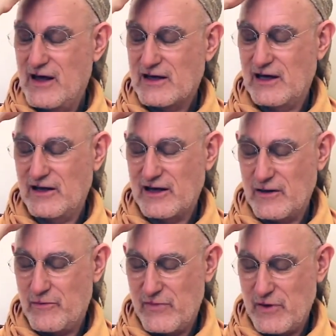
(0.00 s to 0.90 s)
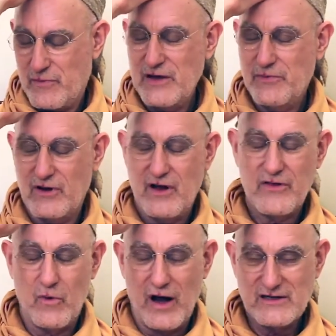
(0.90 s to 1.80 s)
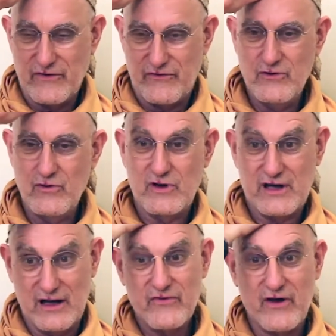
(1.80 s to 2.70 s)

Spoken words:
Killing the people, otherwise if you kill, then